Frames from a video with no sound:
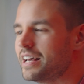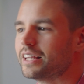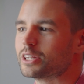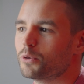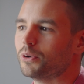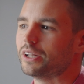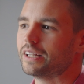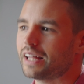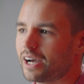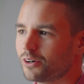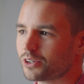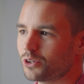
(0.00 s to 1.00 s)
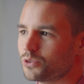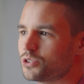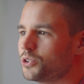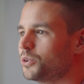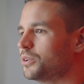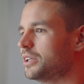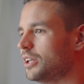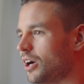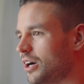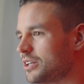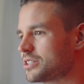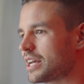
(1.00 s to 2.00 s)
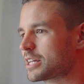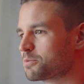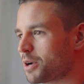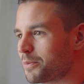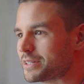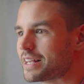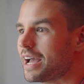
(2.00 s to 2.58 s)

that will allow you to launch experiments